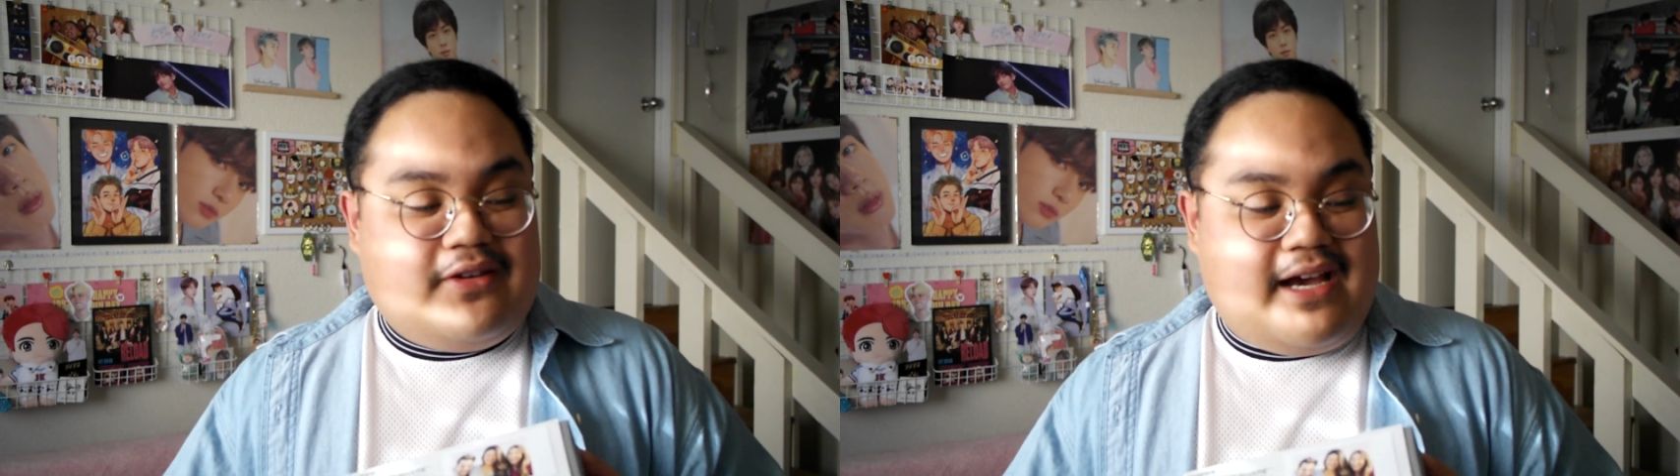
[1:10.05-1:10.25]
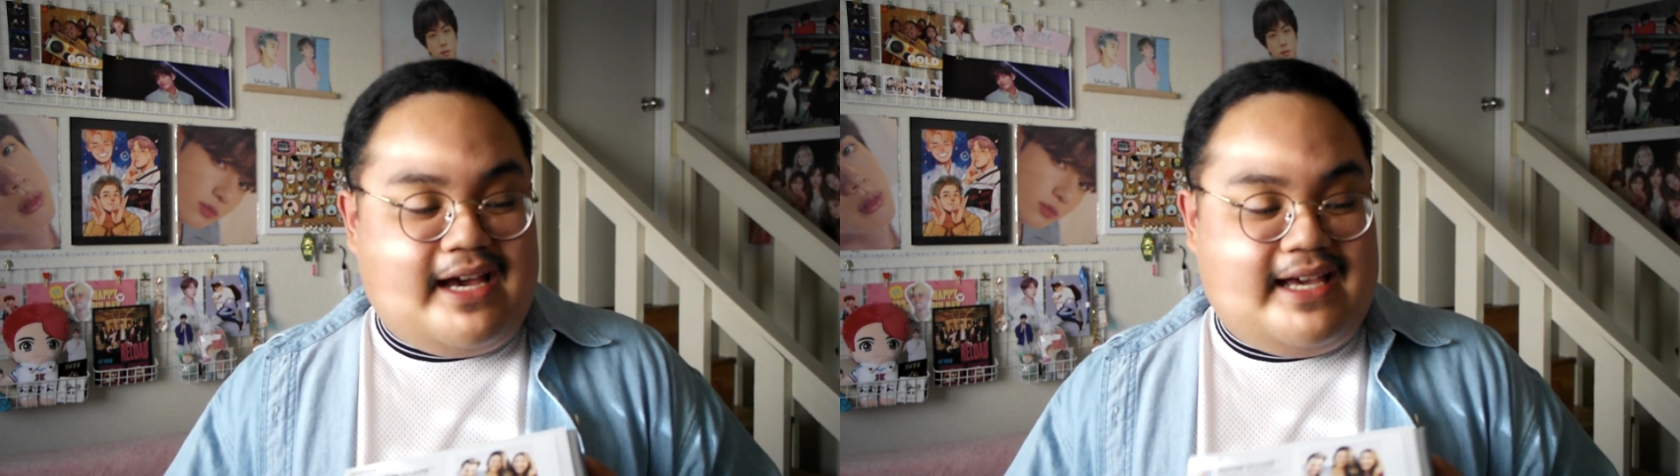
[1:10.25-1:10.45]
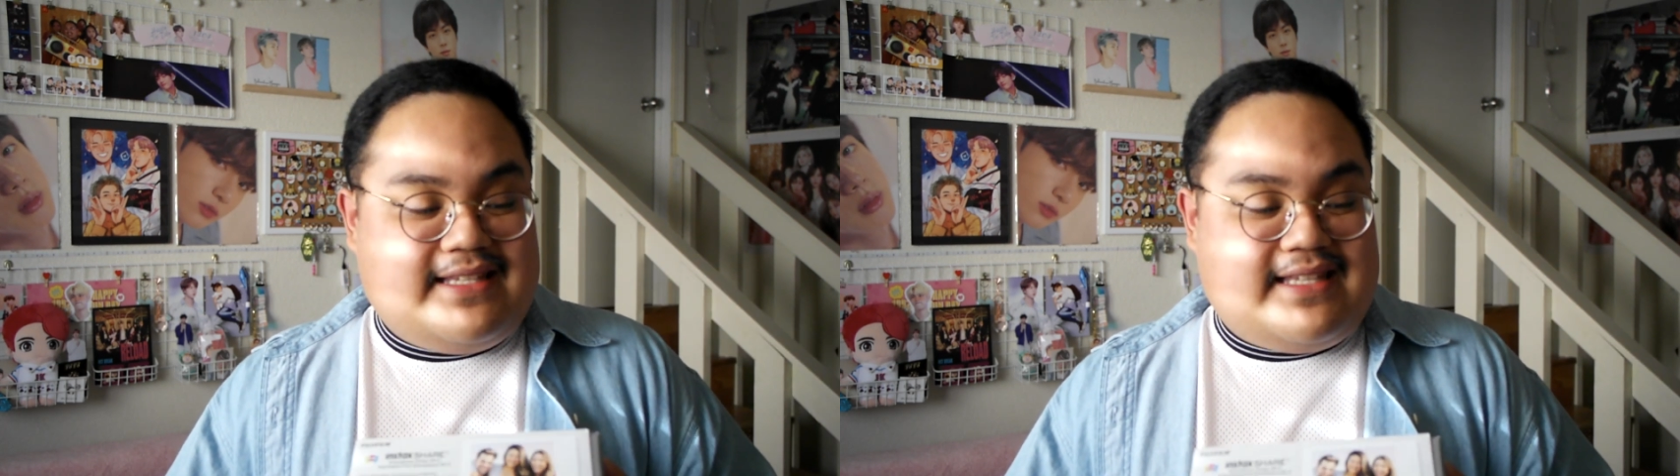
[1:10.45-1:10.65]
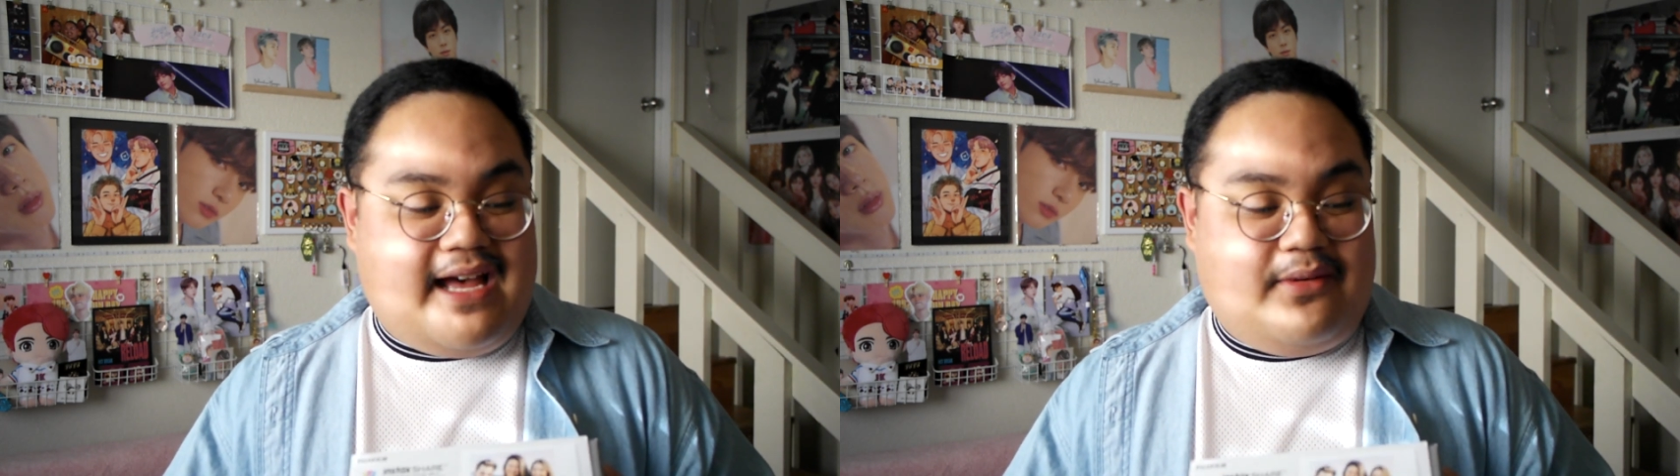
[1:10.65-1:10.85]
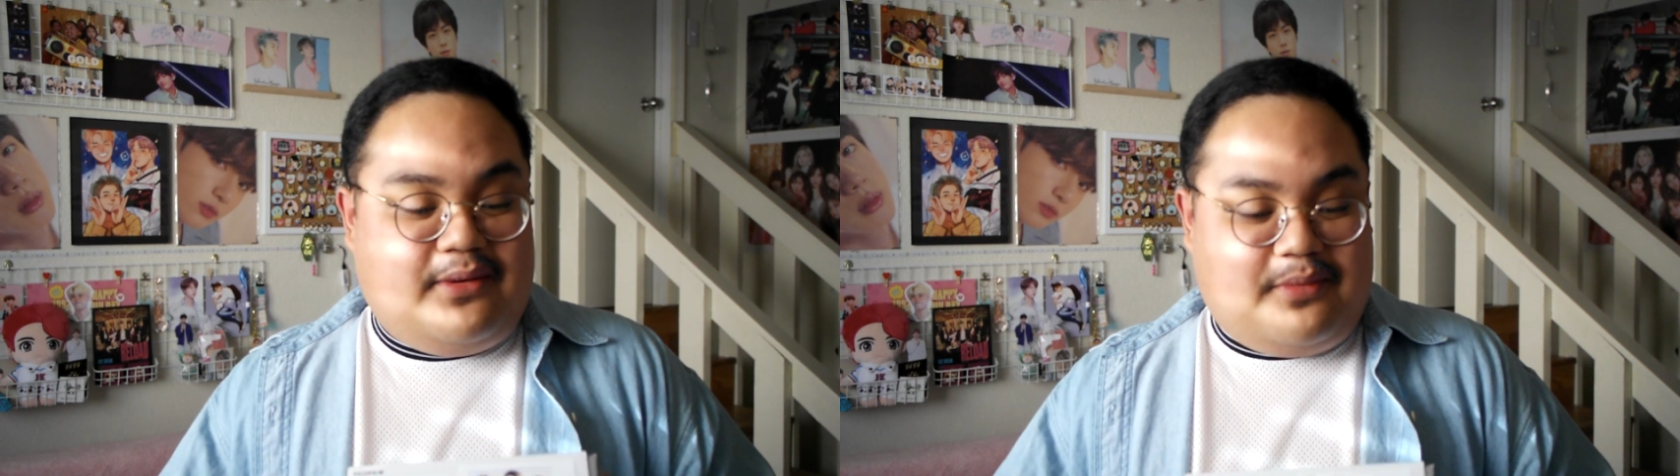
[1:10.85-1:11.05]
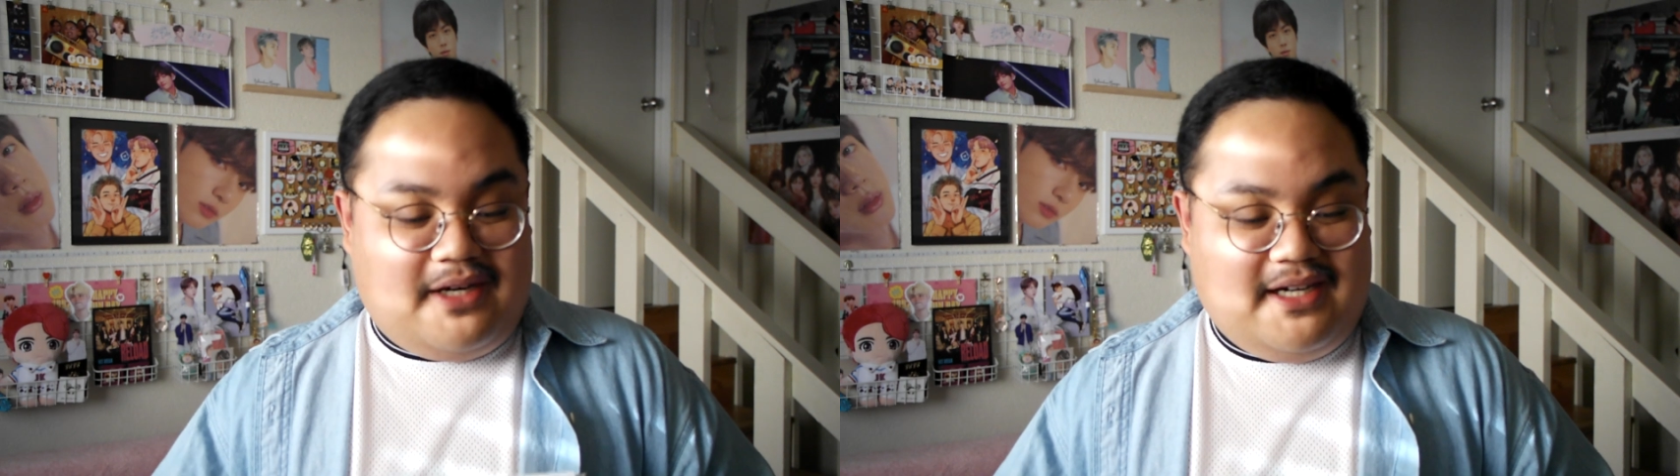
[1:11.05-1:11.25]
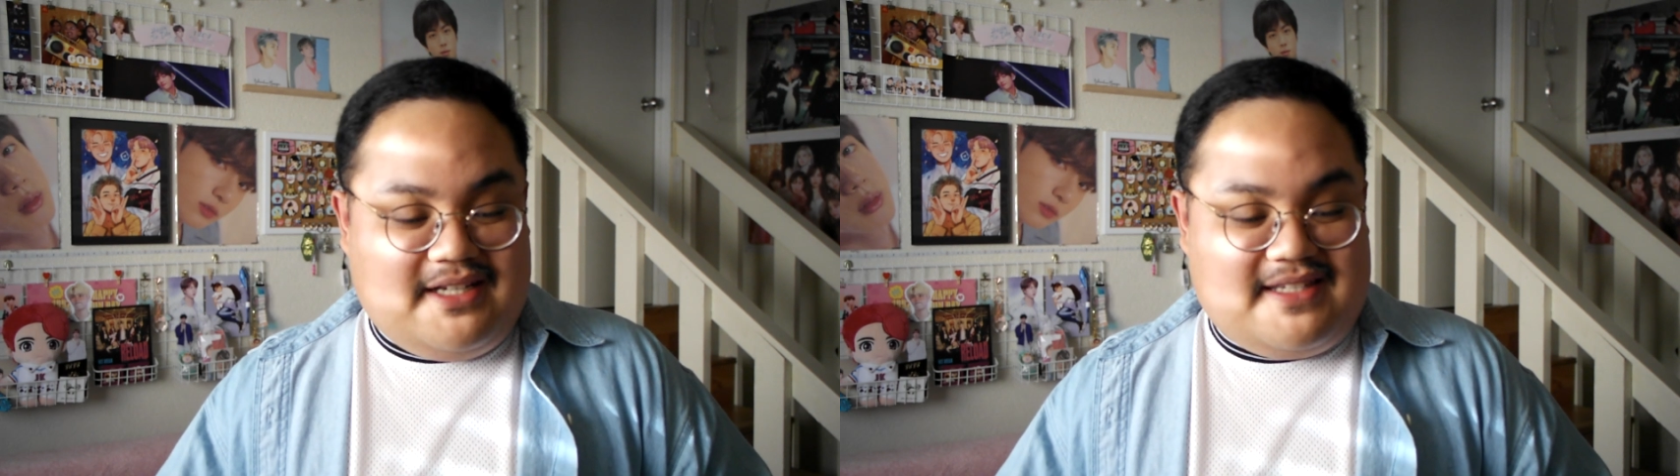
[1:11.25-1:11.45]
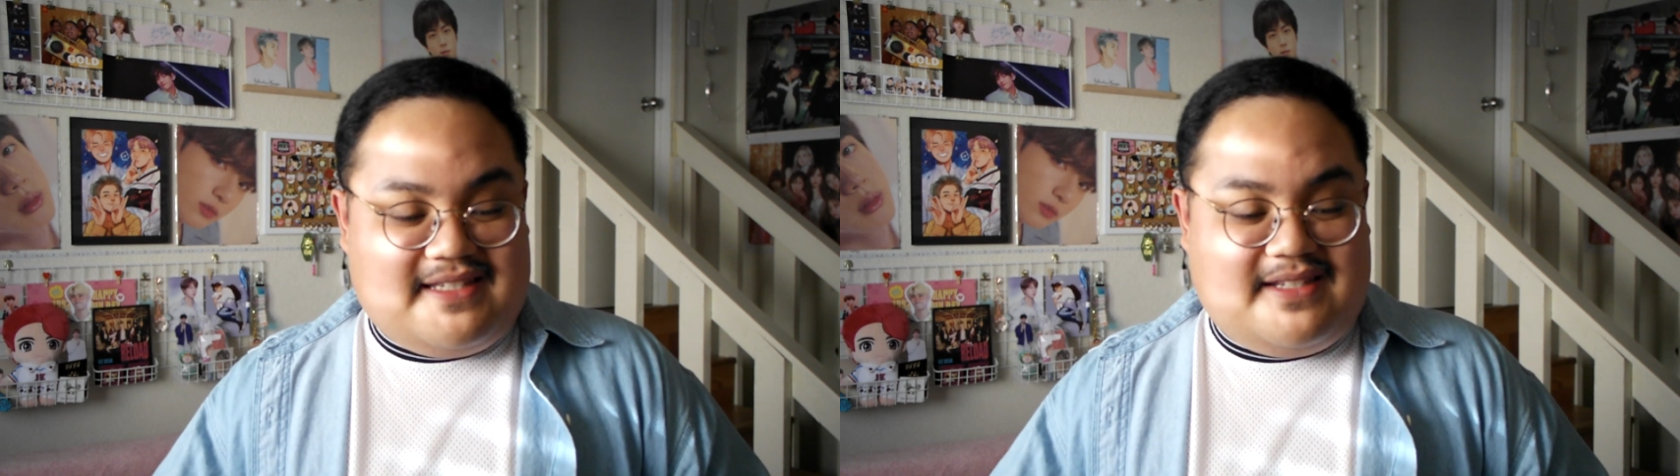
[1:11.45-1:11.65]
guys how it
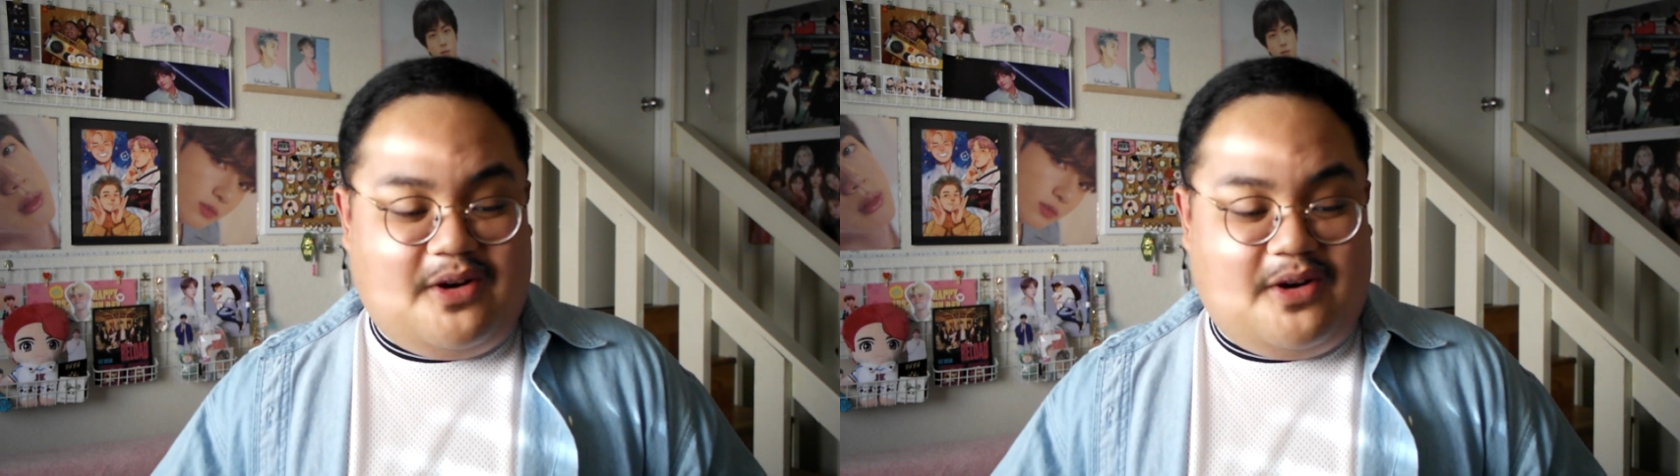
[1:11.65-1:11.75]
works.